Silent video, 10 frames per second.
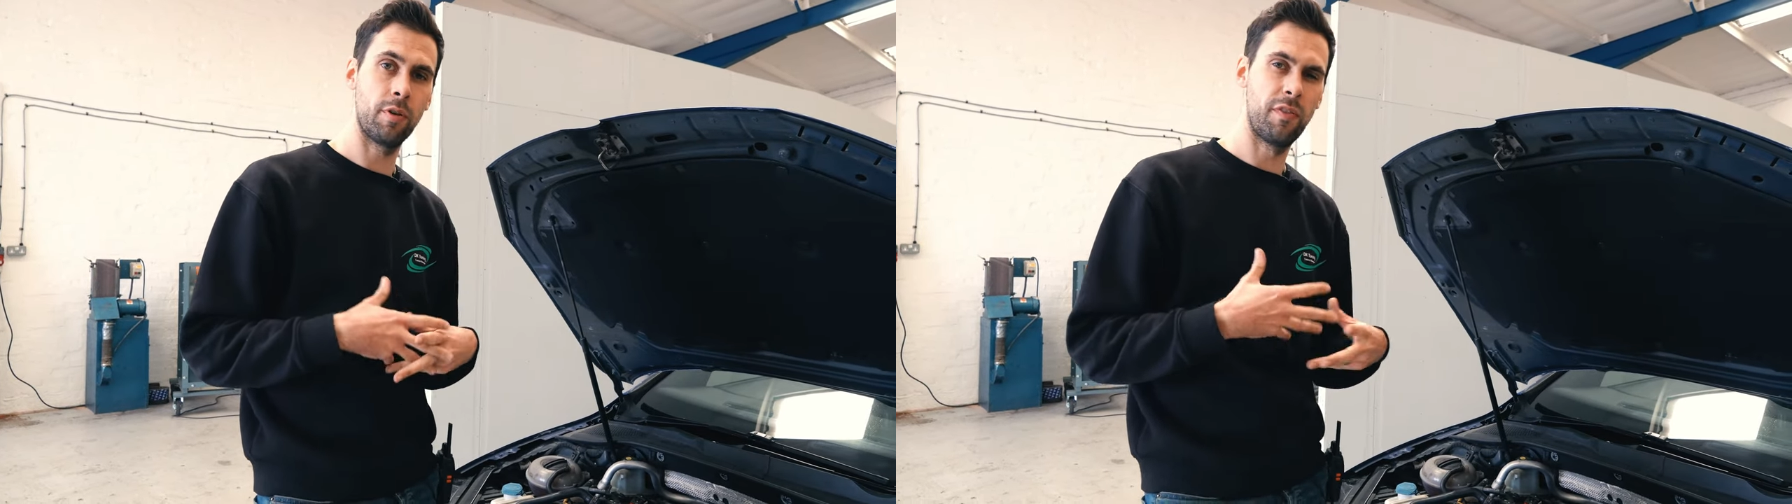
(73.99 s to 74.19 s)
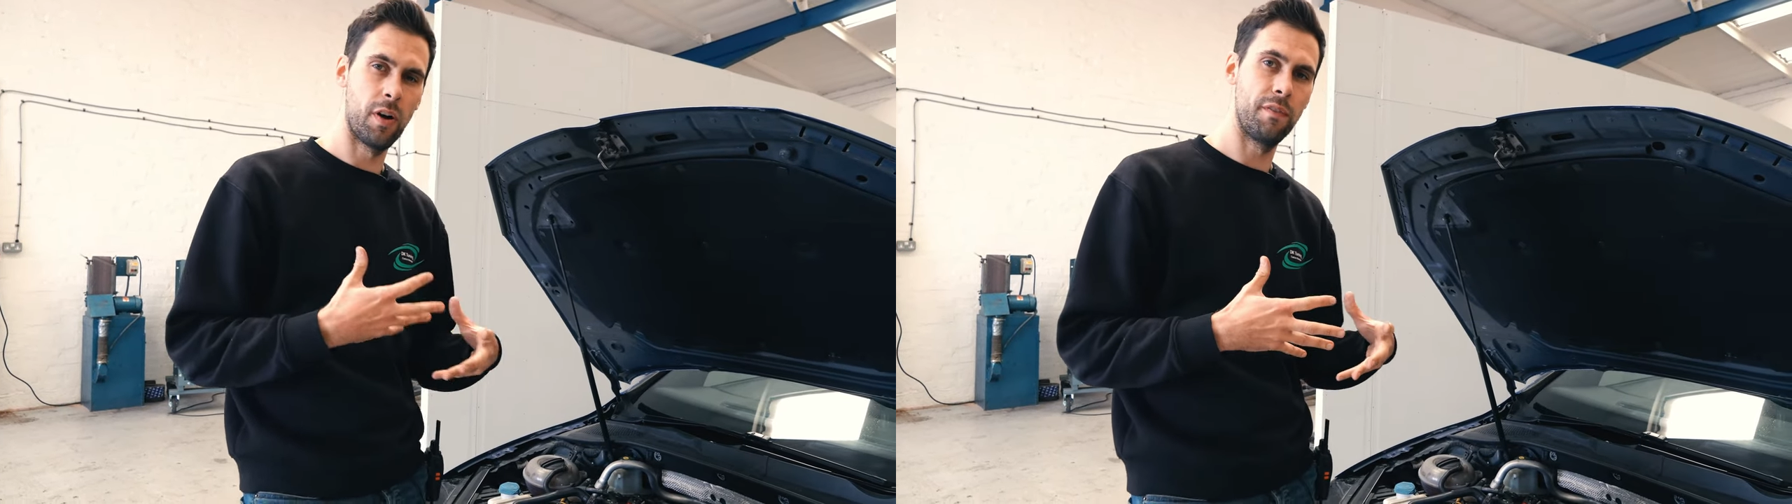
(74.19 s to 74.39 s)
we're
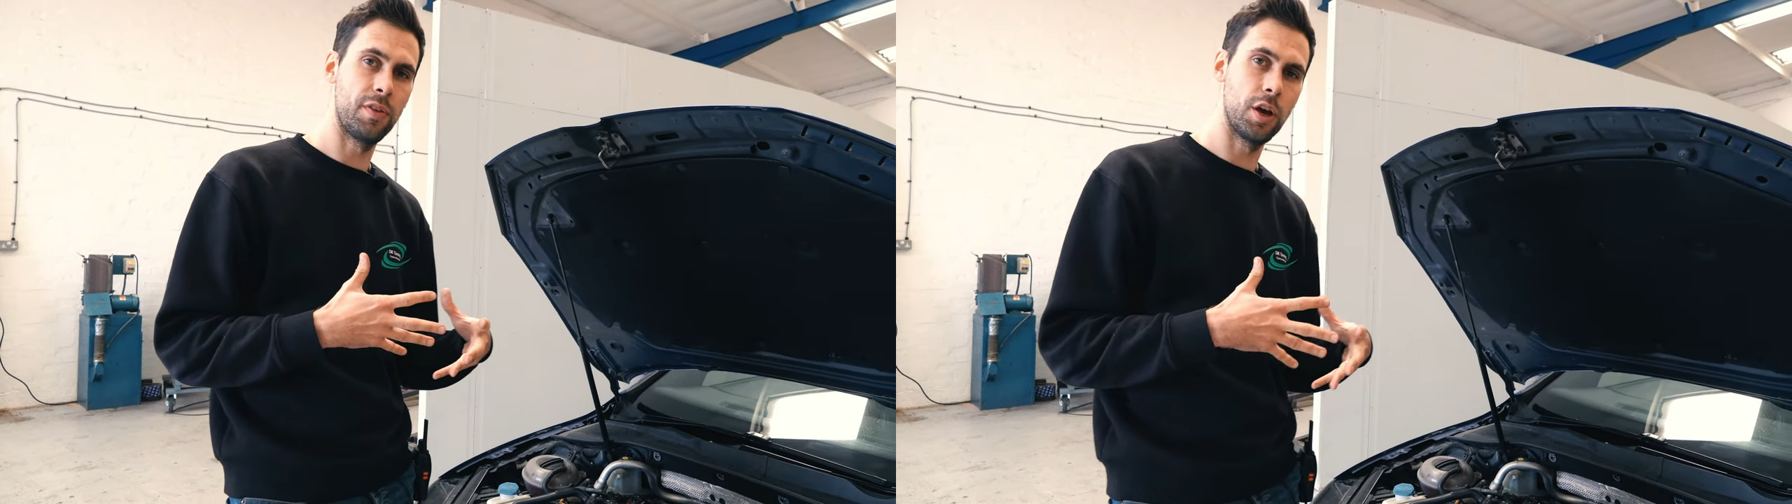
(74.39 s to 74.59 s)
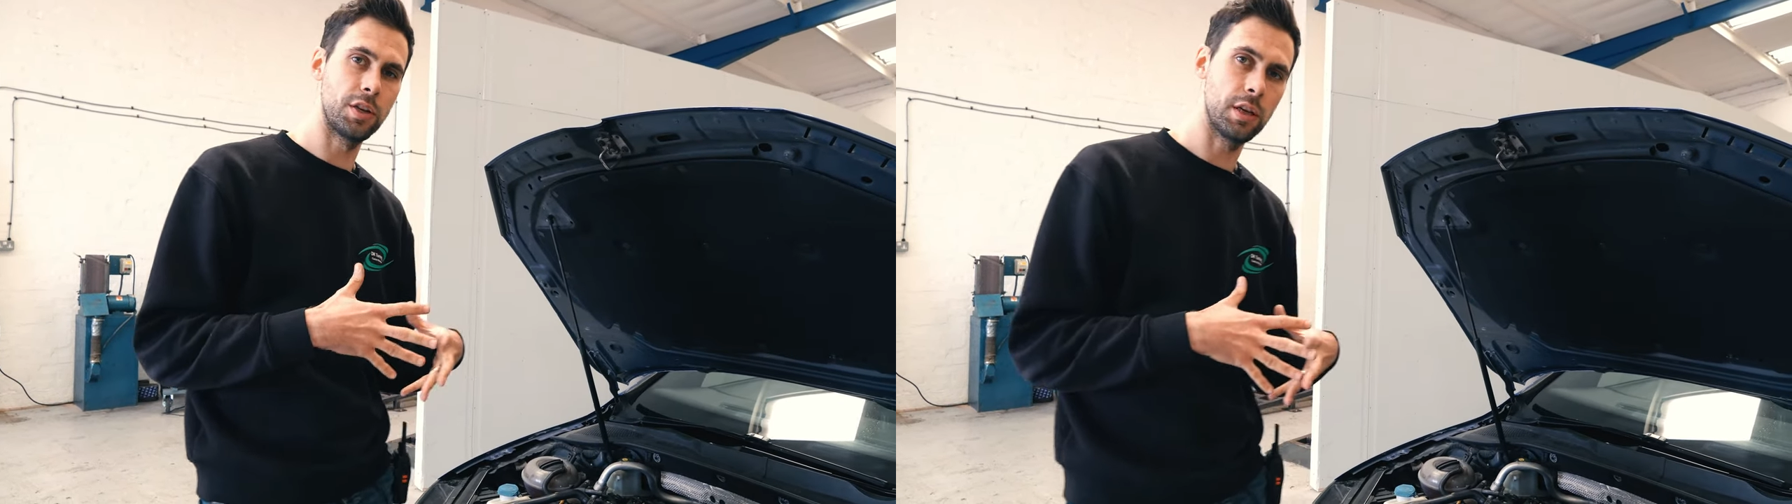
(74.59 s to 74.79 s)
on
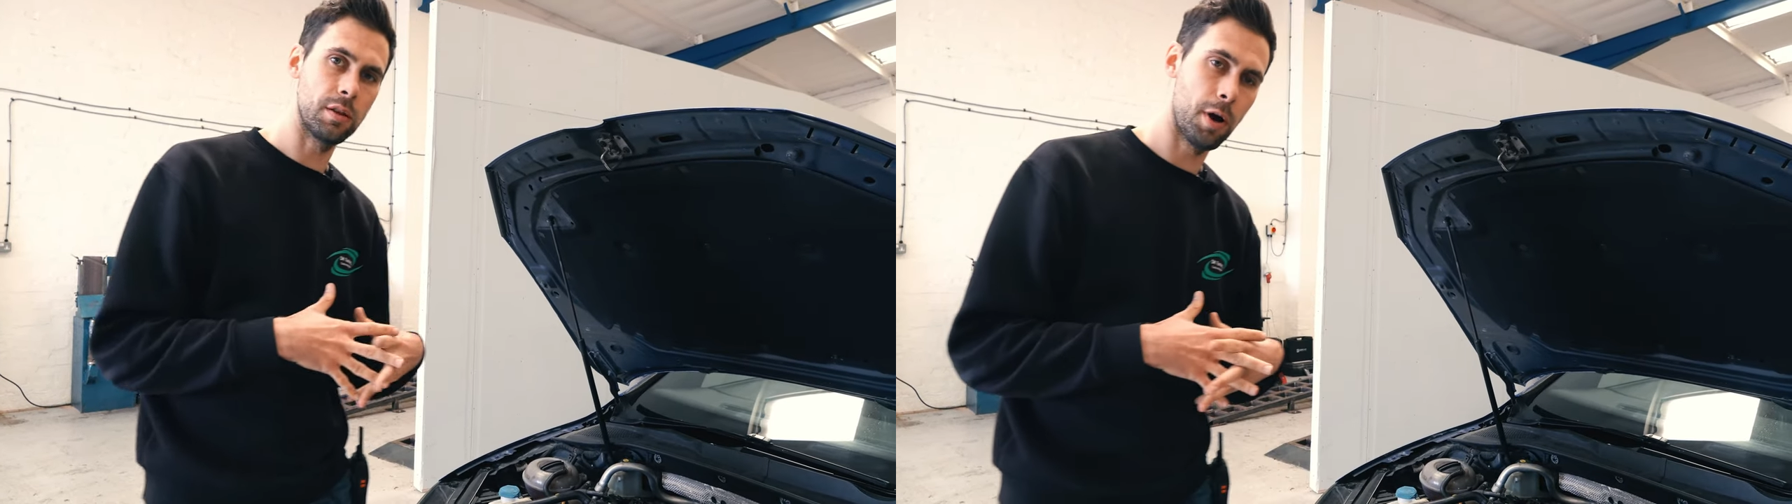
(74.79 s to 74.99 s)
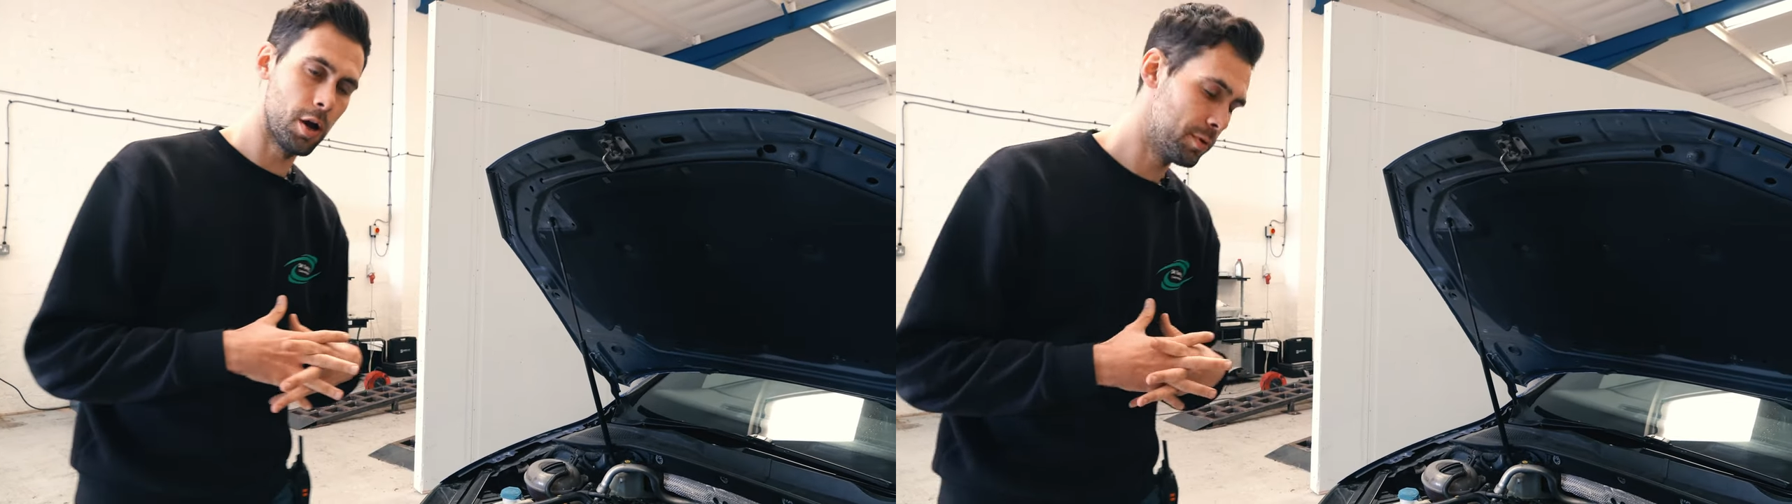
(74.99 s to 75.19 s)
530 at
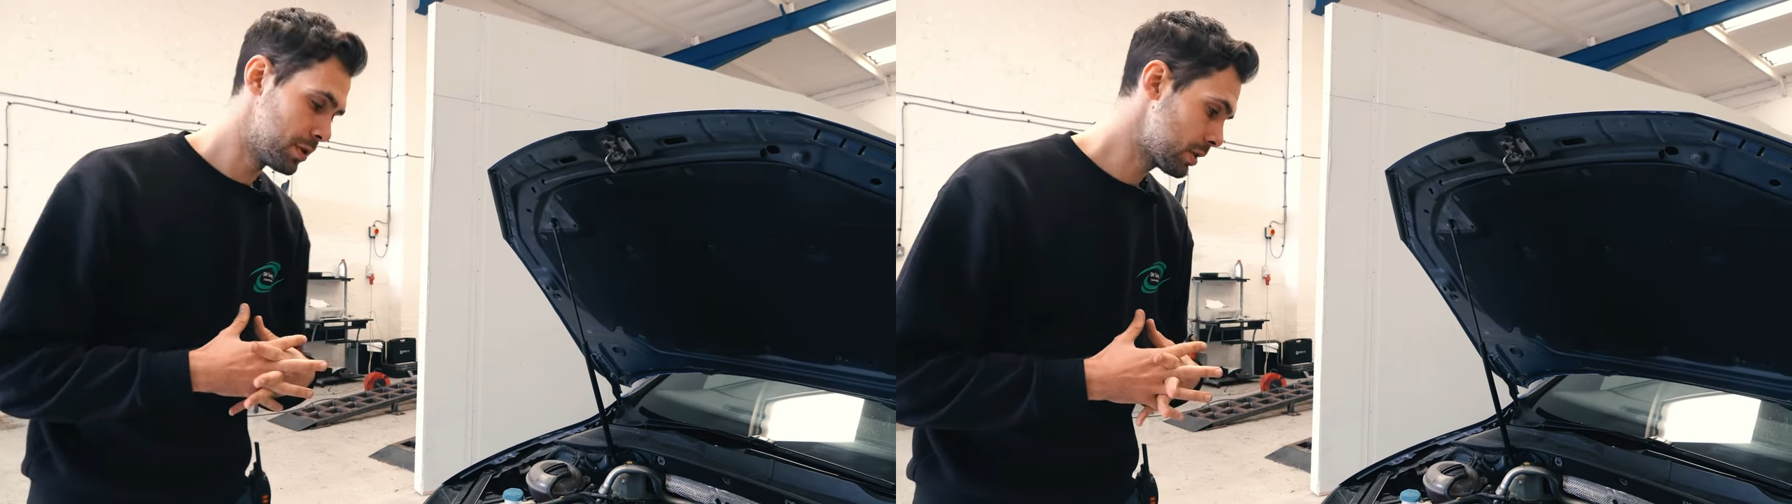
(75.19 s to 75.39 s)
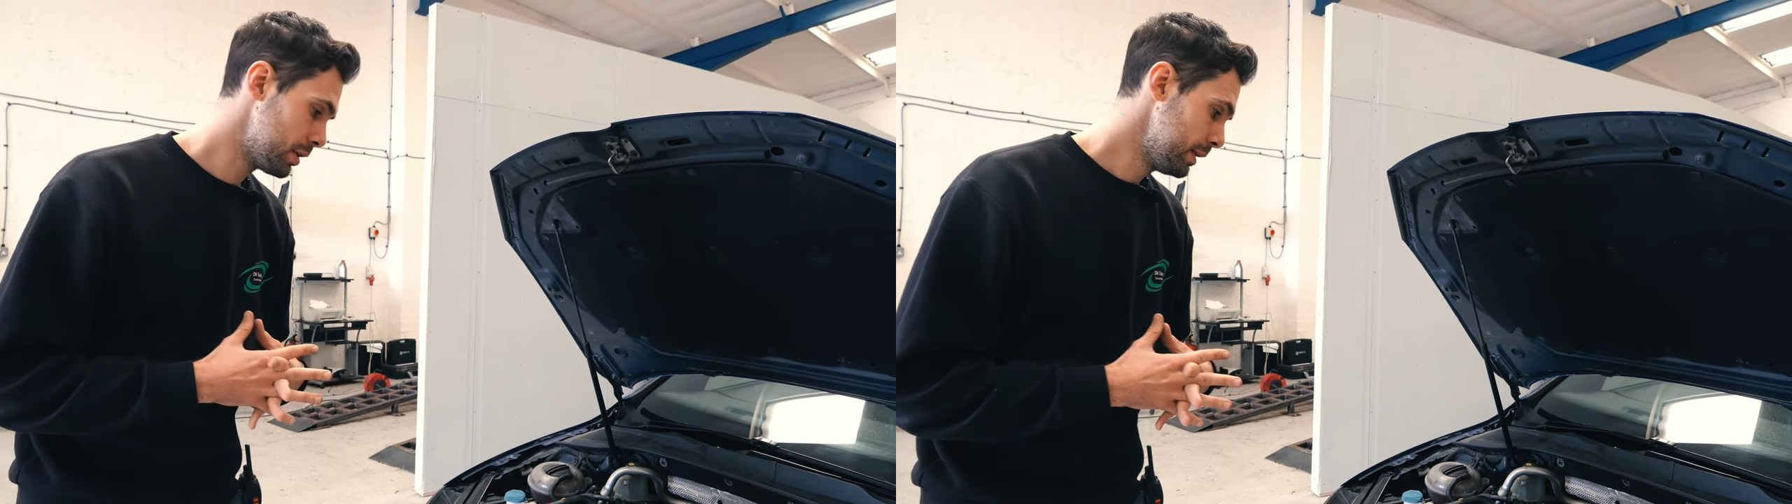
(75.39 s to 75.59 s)
the moment.